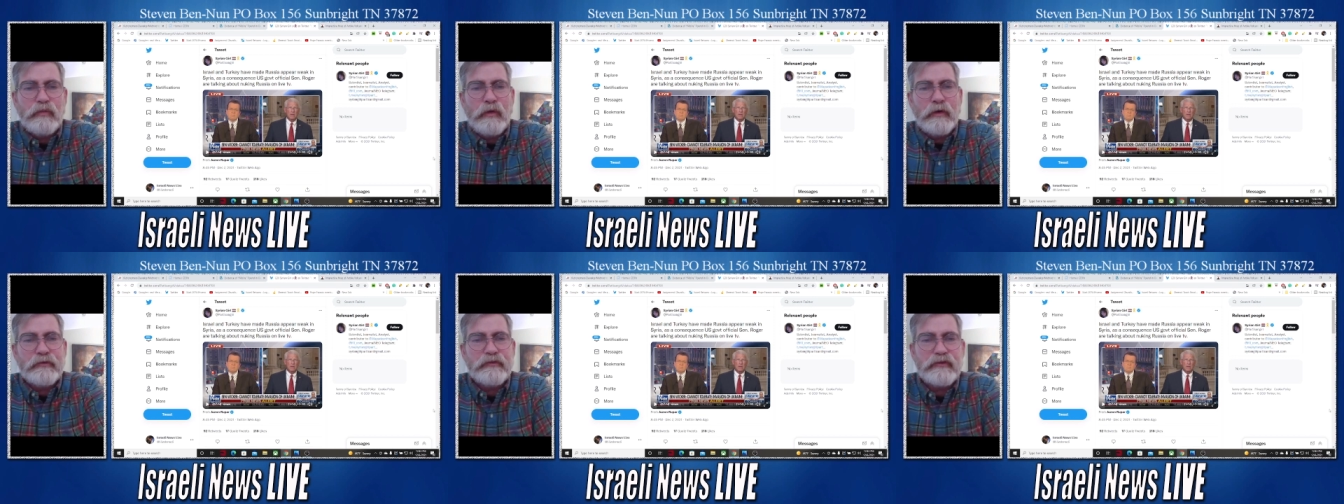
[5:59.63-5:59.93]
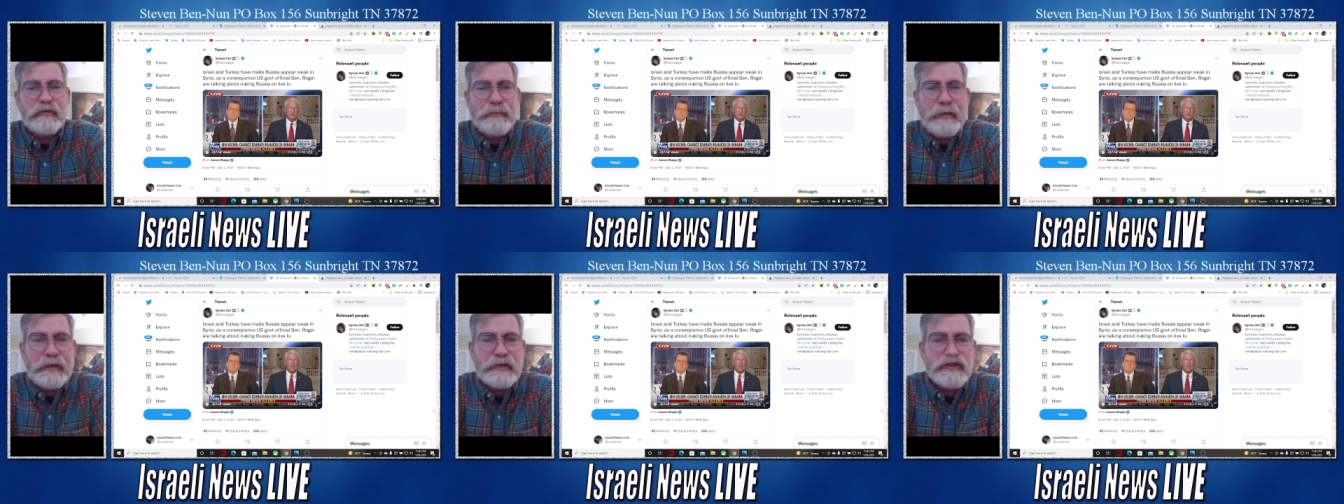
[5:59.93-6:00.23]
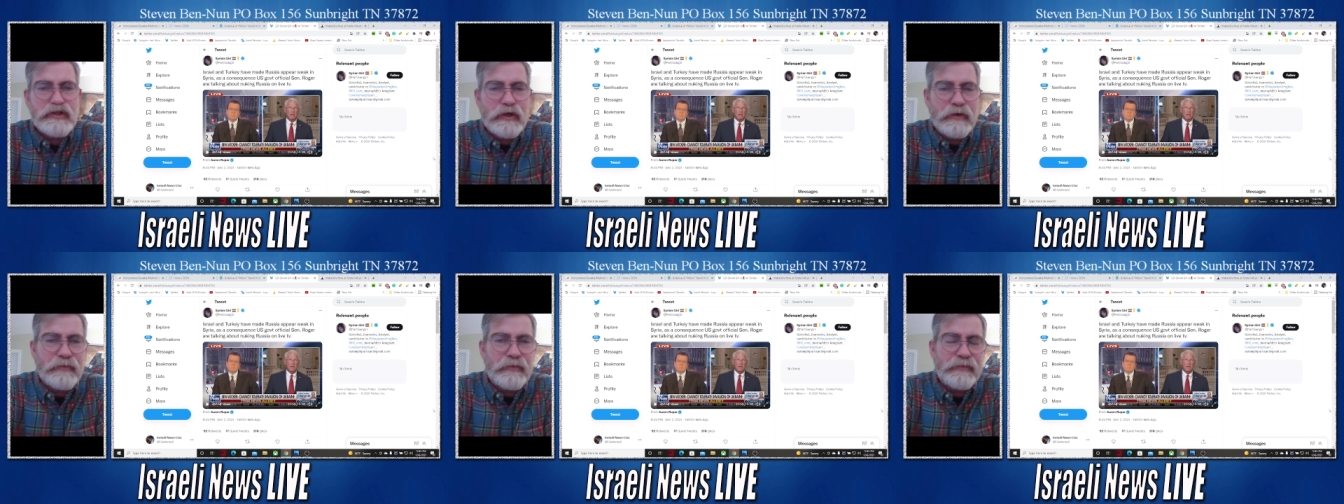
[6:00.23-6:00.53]
wants to make
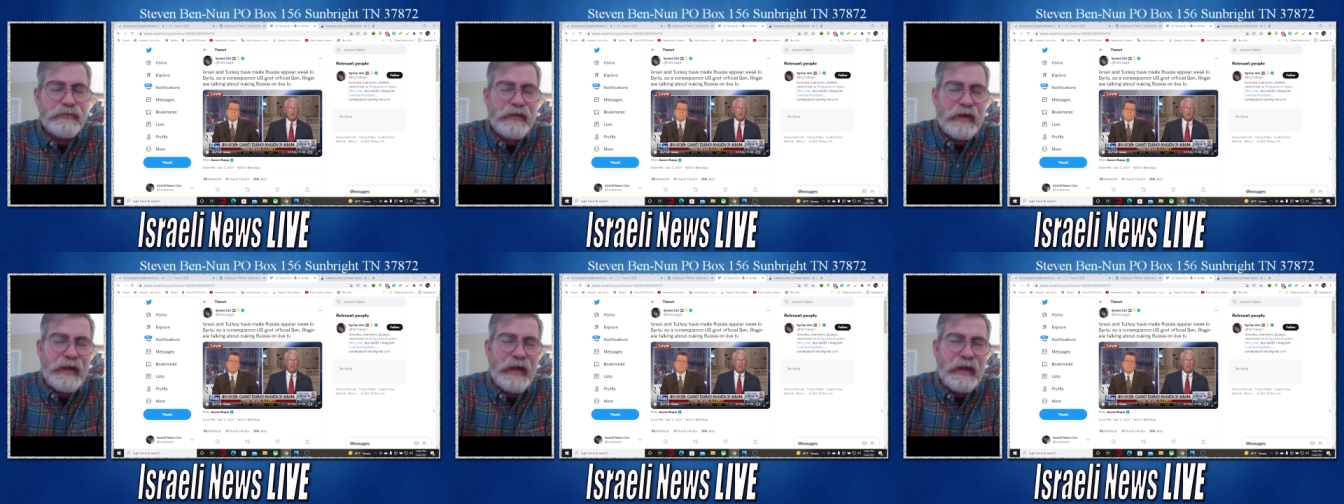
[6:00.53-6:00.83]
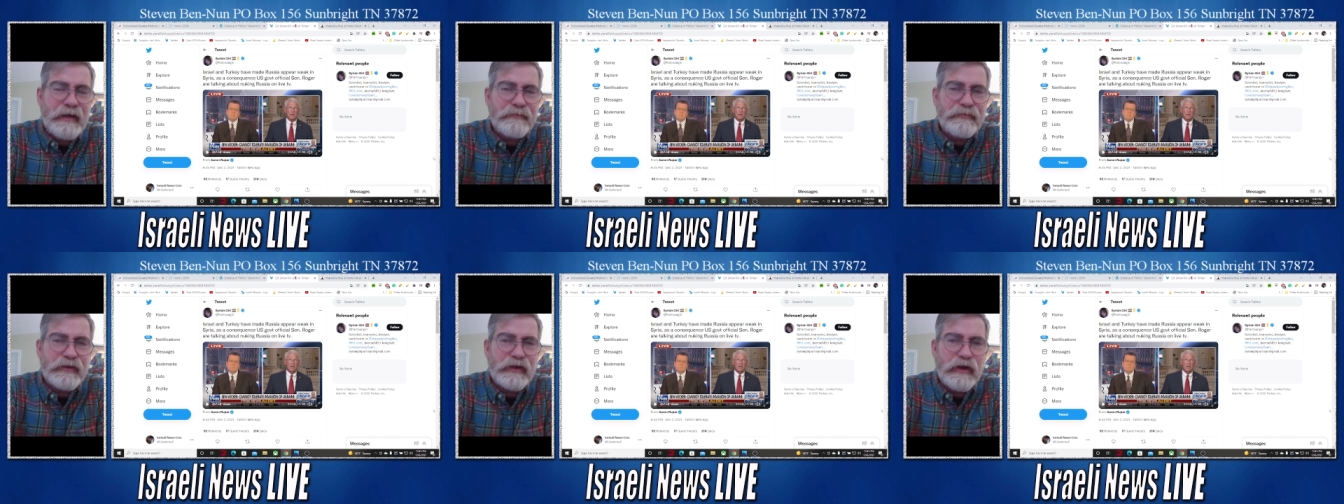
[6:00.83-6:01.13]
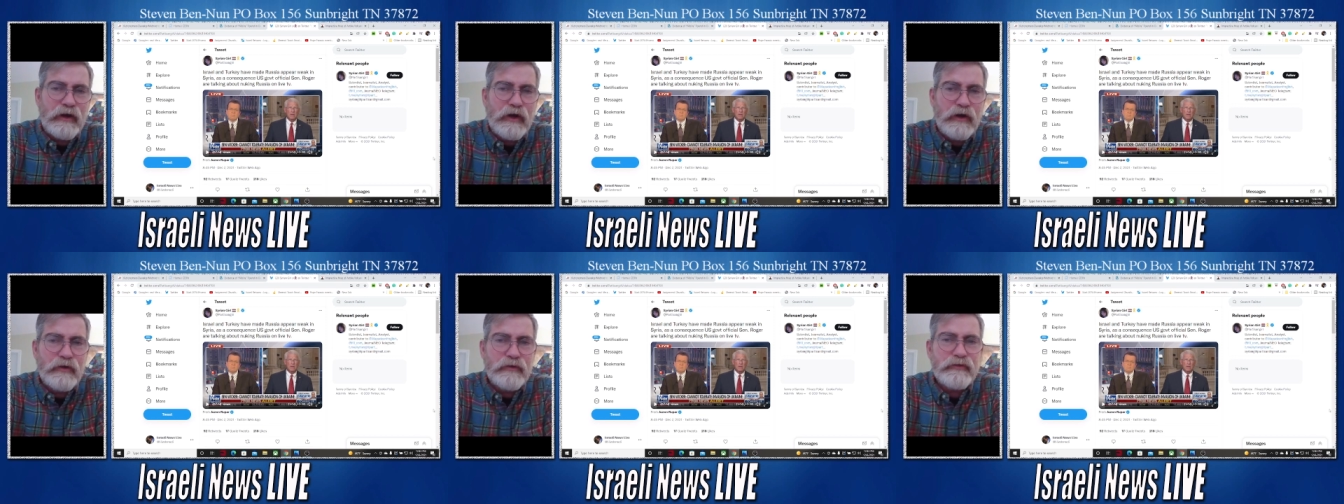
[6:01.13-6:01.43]
sure that they have
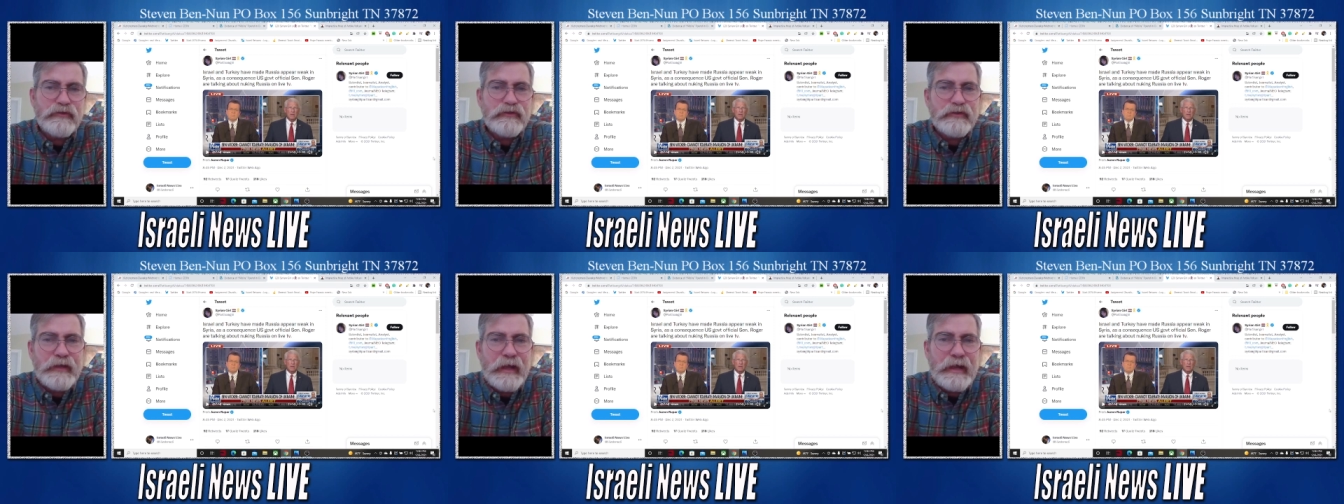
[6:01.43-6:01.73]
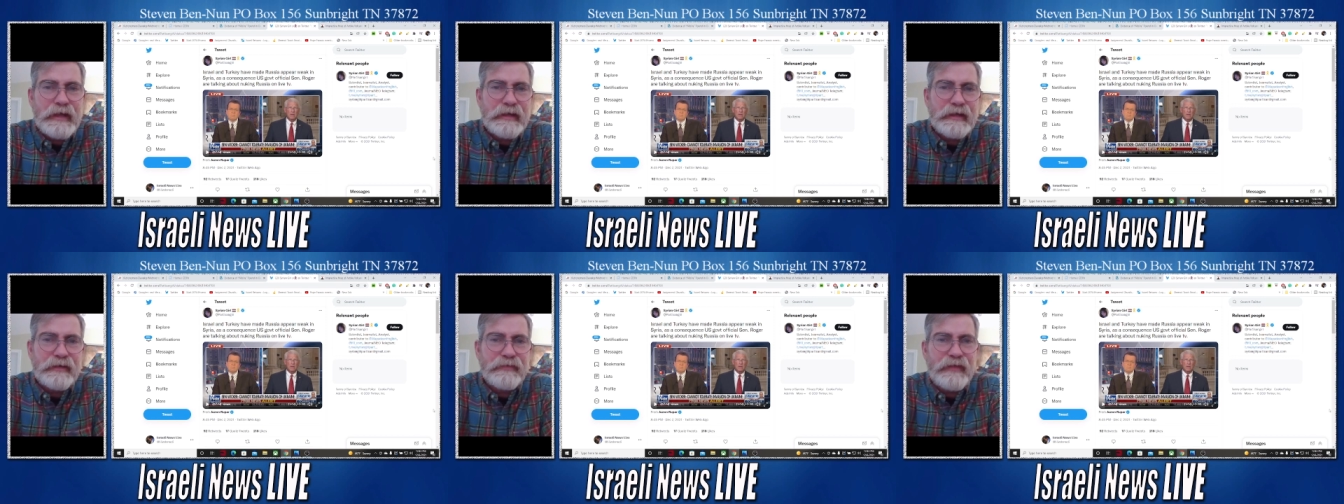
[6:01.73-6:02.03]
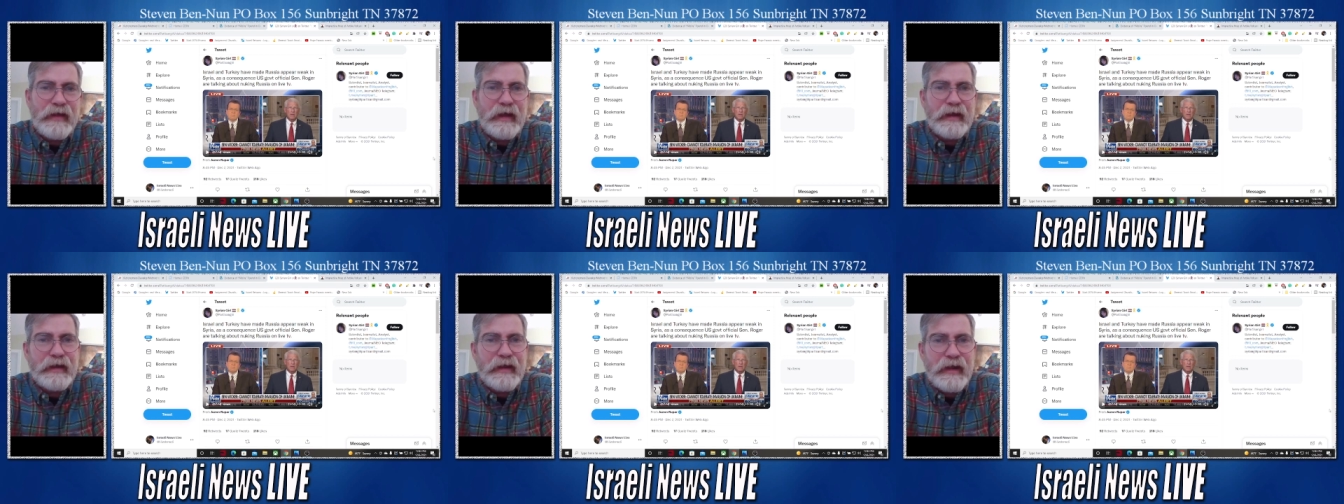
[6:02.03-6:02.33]
their own stake in
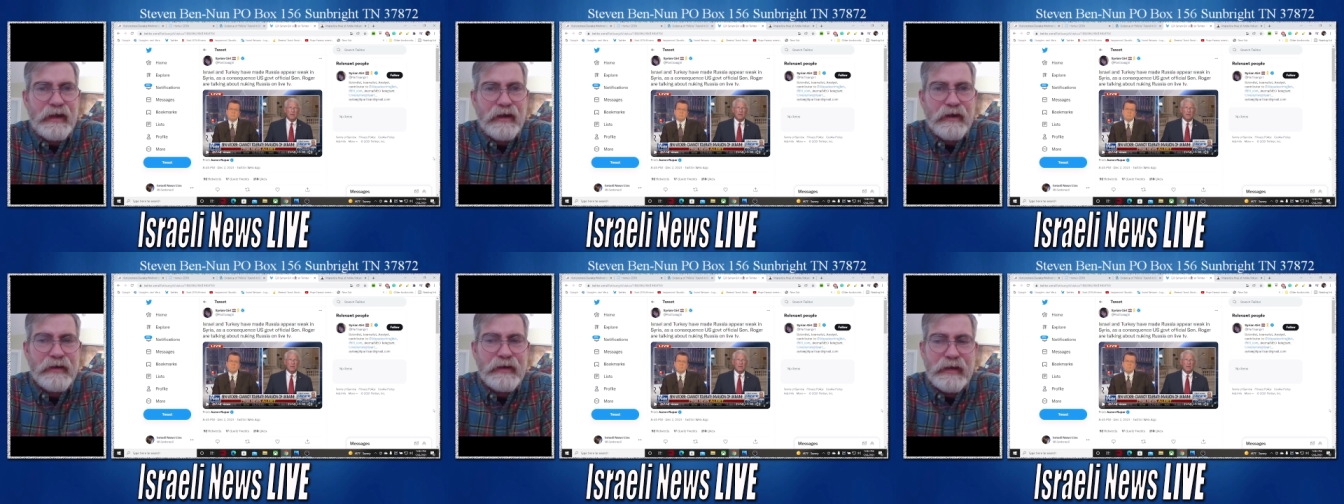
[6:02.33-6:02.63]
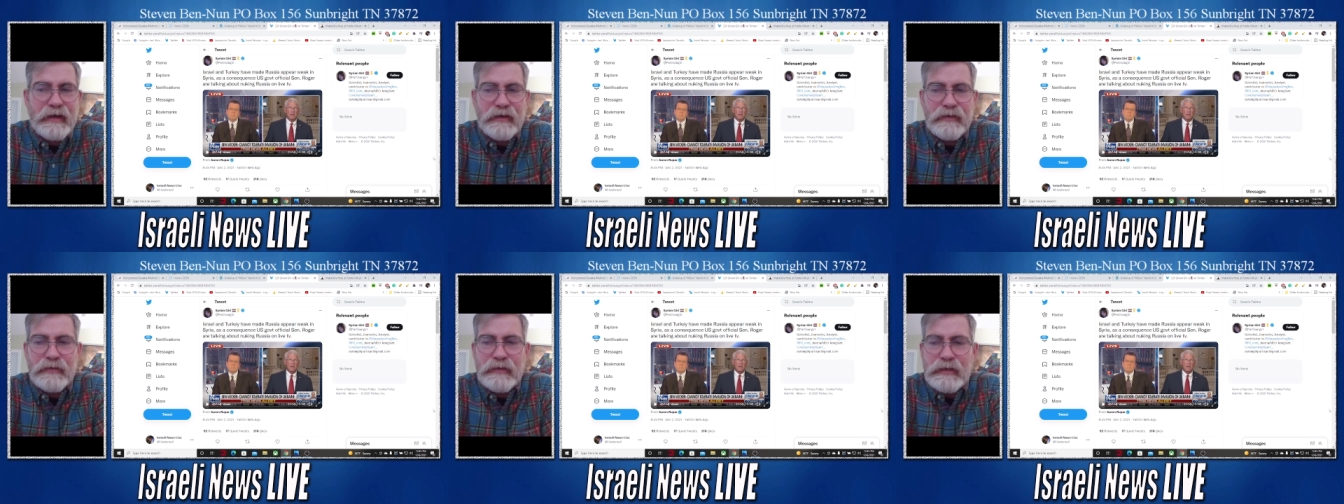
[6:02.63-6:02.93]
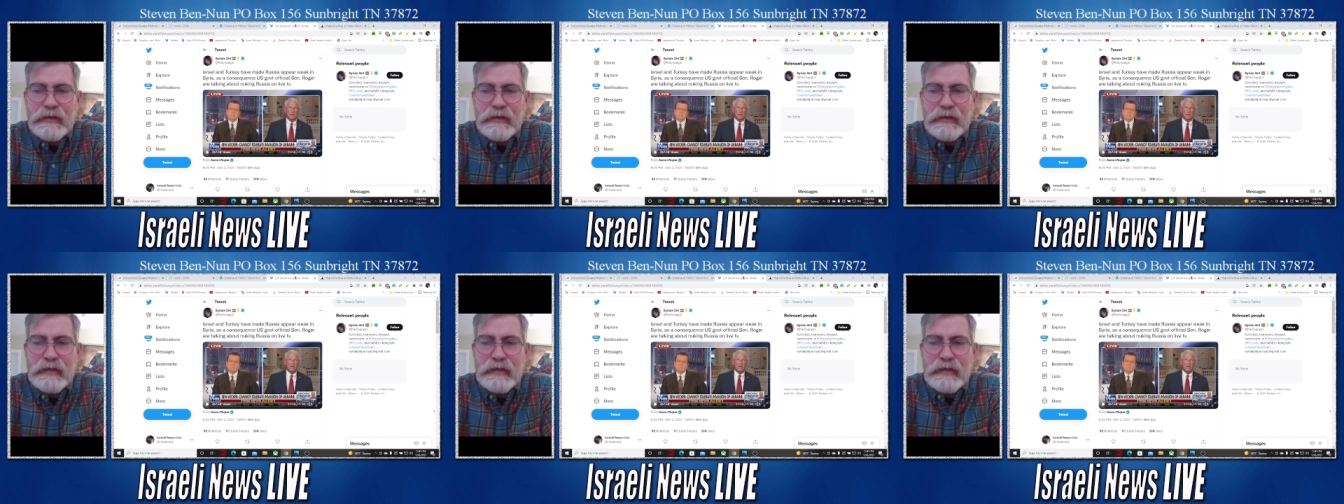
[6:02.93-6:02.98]
that area.